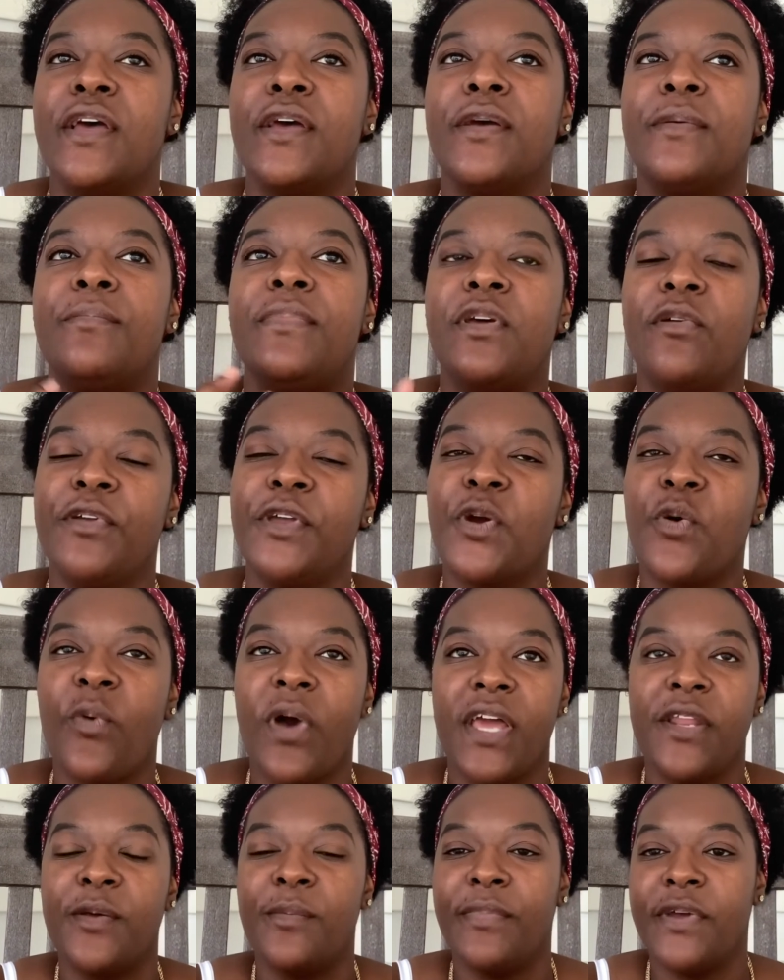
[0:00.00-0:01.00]
be on your way
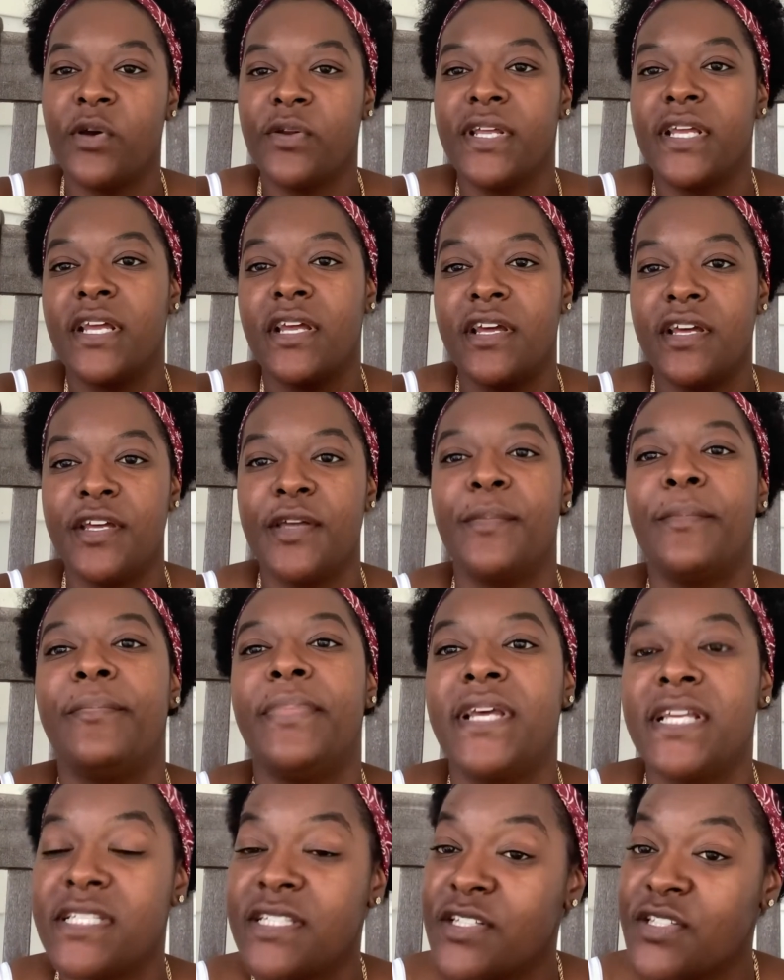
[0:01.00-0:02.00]
to building good
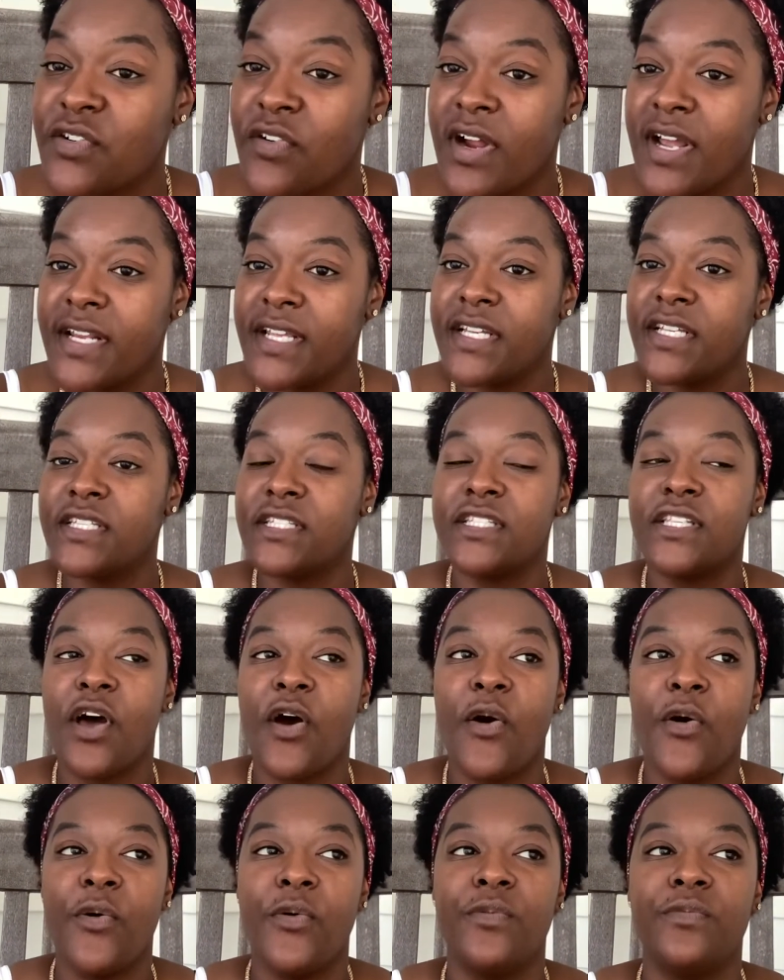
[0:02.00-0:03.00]
business credit.
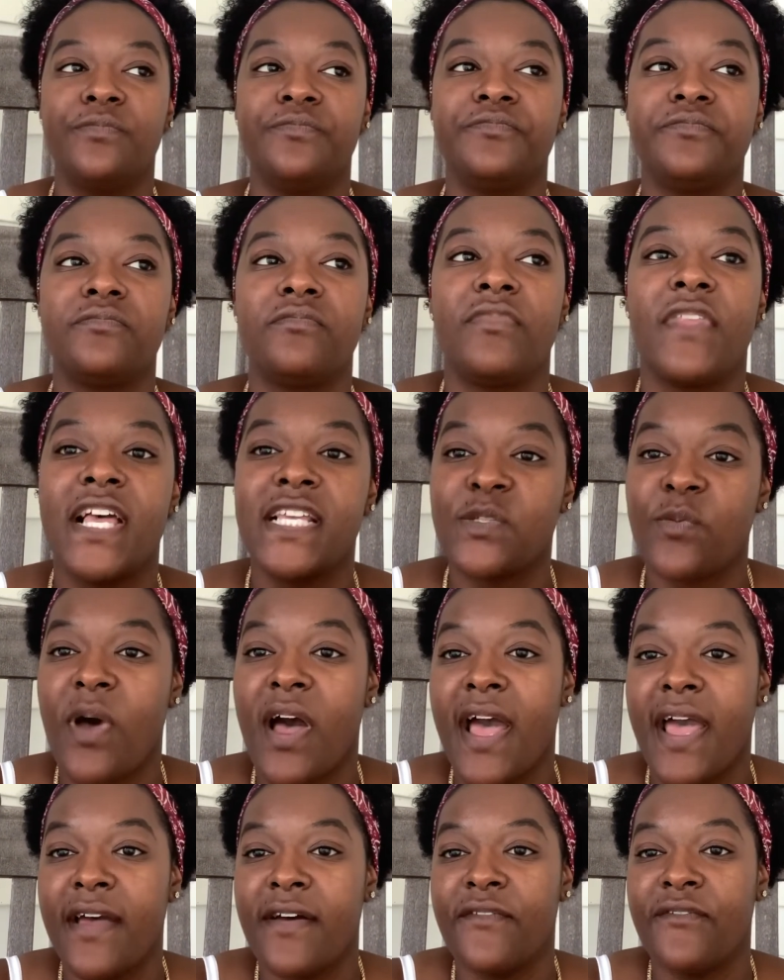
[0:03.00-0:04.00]
So that's why I
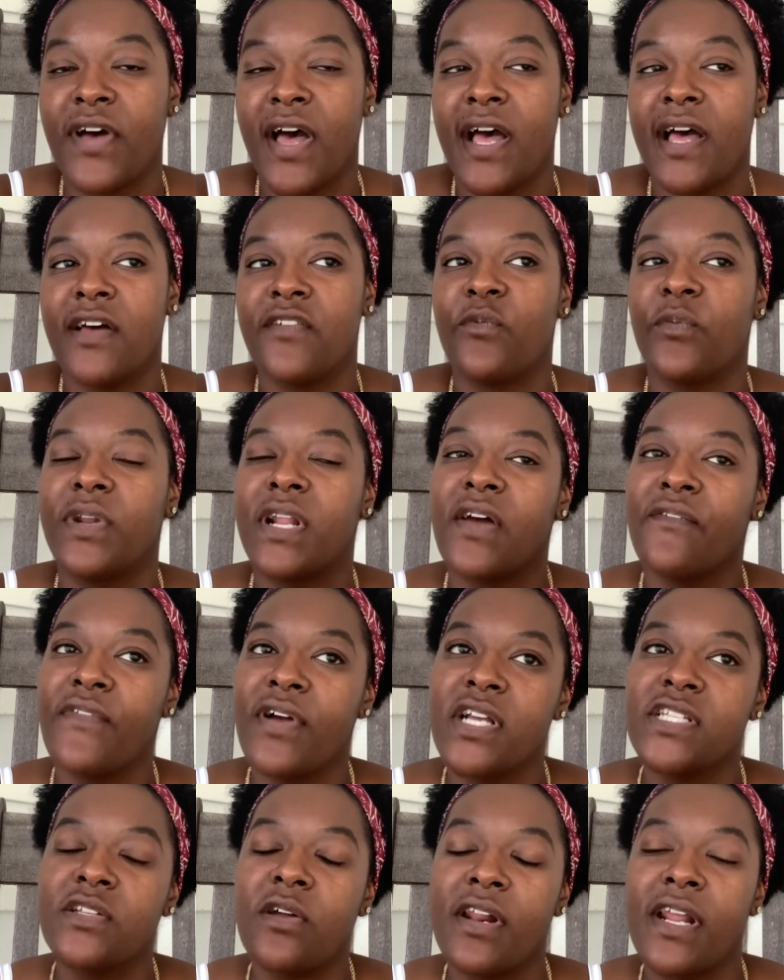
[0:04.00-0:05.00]
have 5. When I
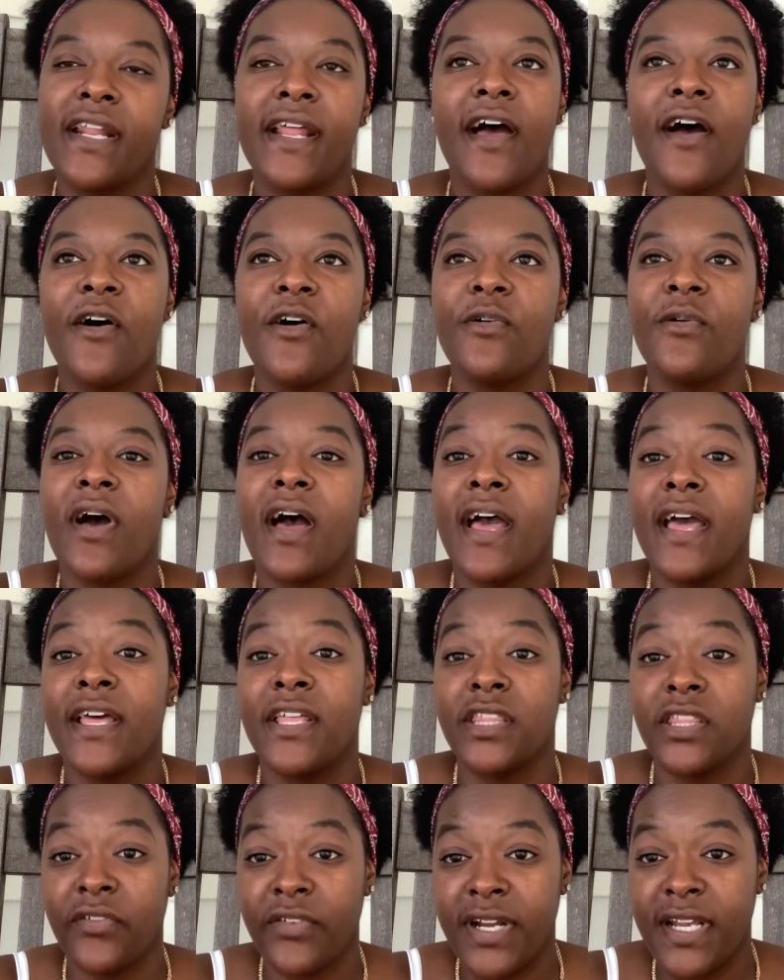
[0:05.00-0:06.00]
first started out, I
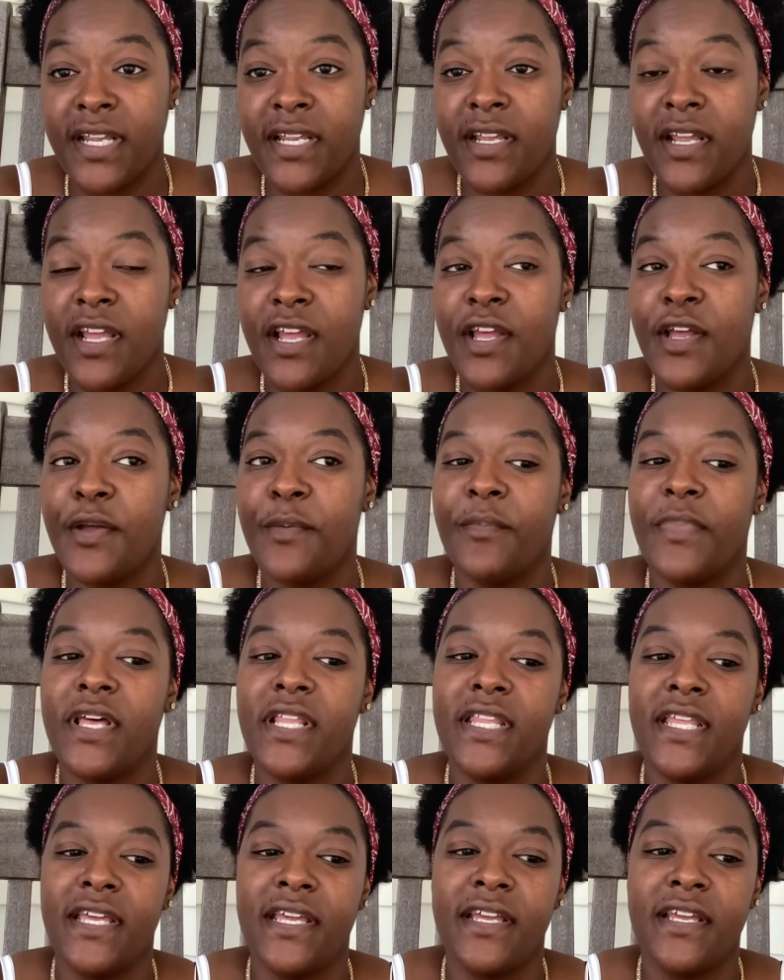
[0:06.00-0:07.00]
had 3, but
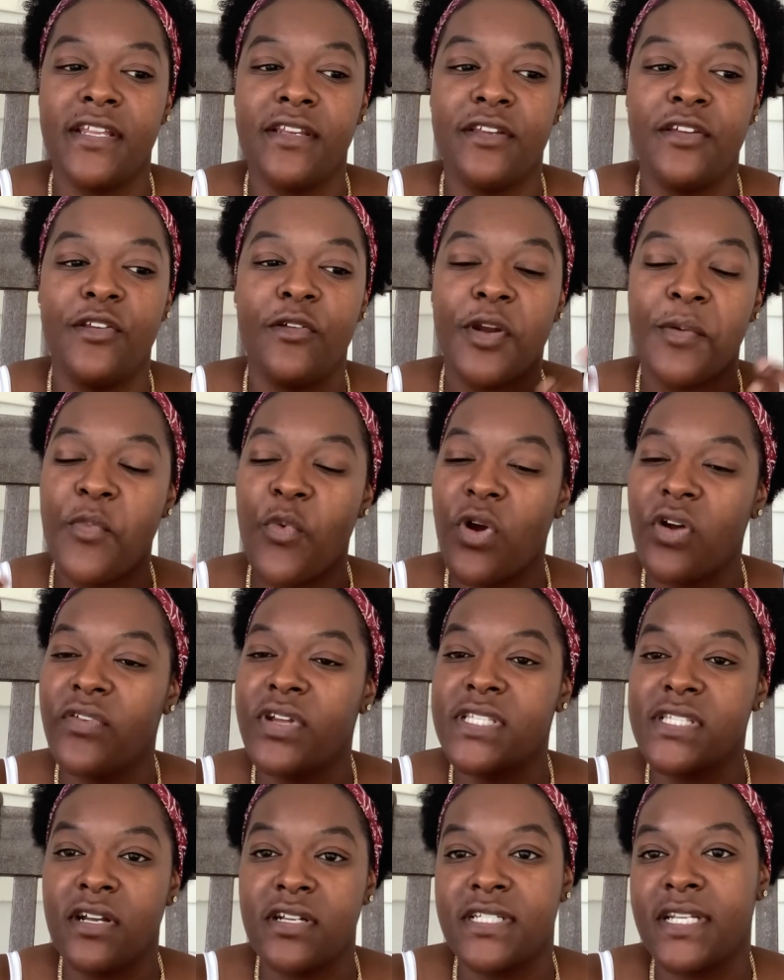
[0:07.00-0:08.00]
then, the more
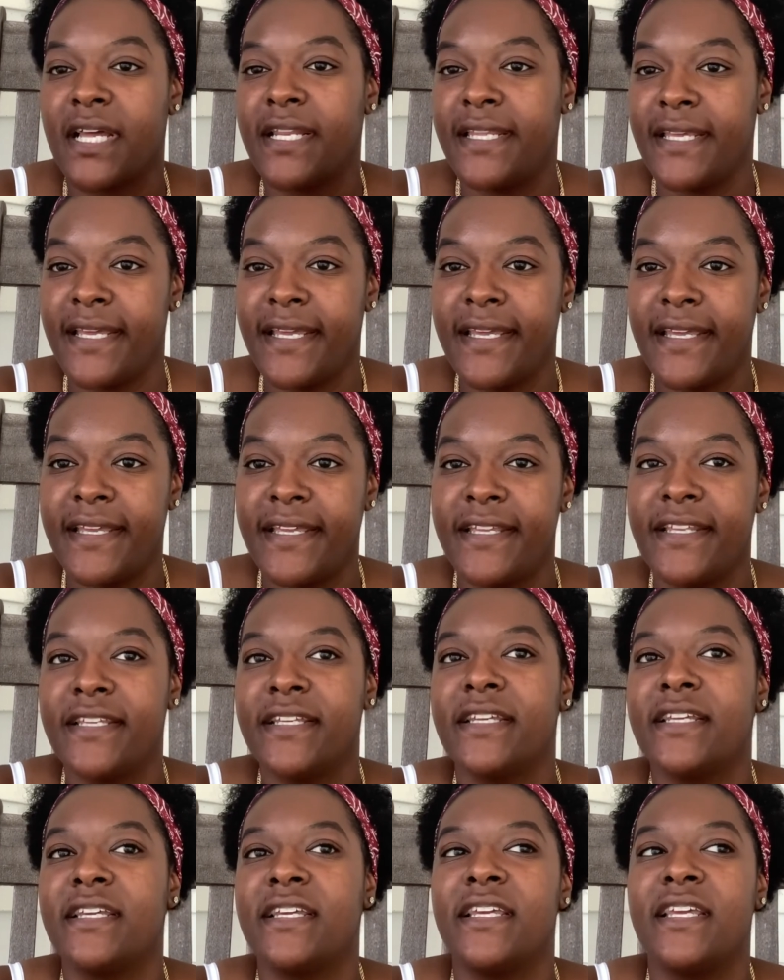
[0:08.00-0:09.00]
research I did,
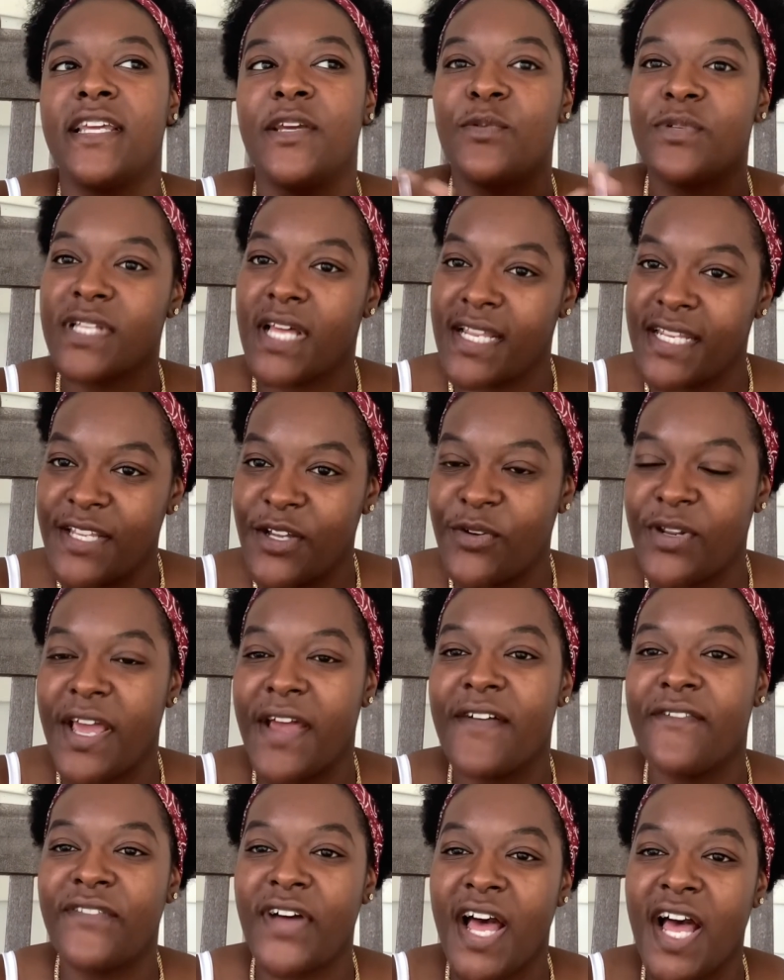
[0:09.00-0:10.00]
it was ideal to
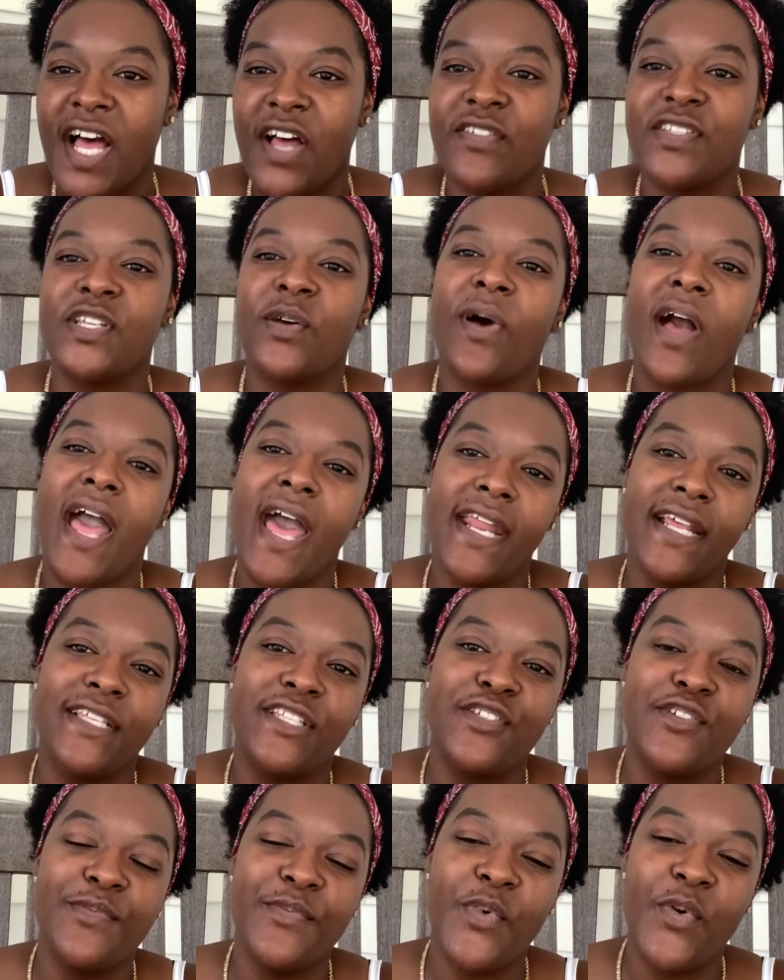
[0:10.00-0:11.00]
have 5. So I added
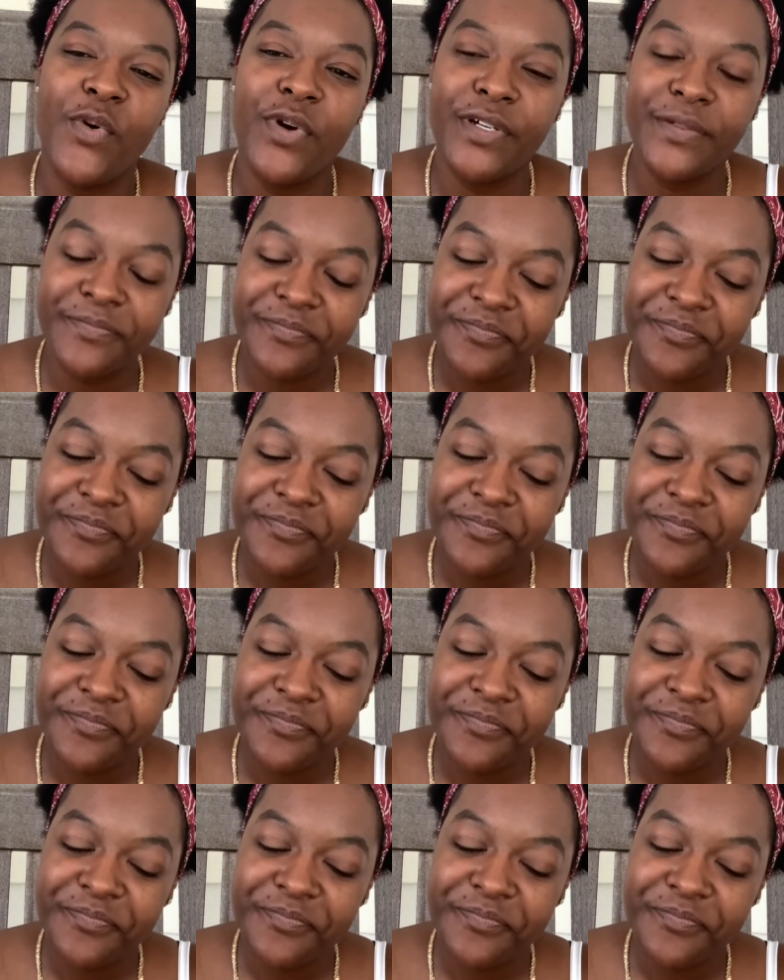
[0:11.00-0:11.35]
2 more.